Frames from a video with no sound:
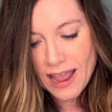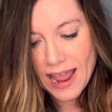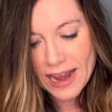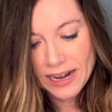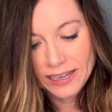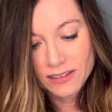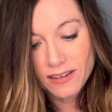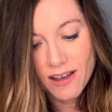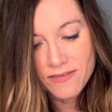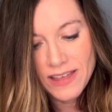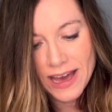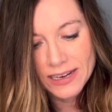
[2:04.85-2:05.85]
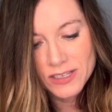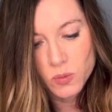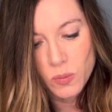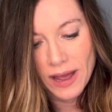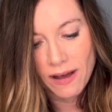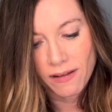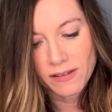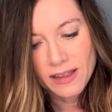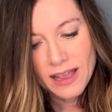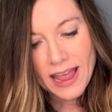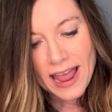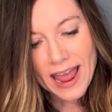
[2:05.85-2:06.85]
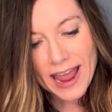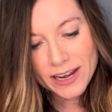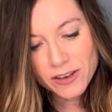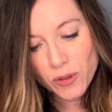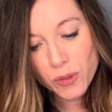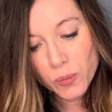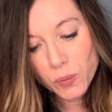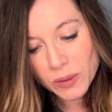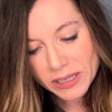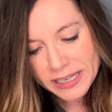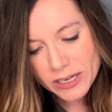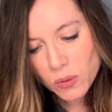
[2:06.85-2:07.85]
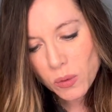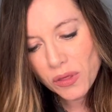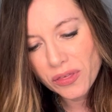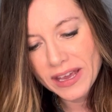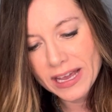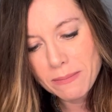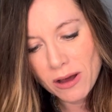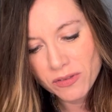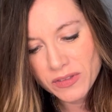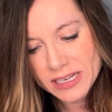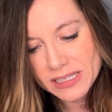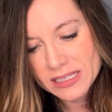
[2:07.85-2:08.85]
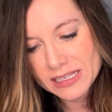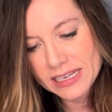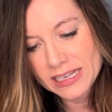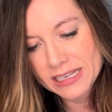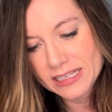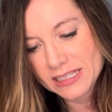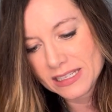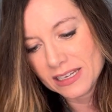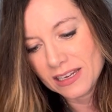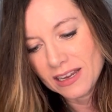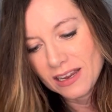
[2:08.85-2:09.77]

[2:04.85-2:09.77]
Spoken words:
And I love that as well. And the really cool thing about this is,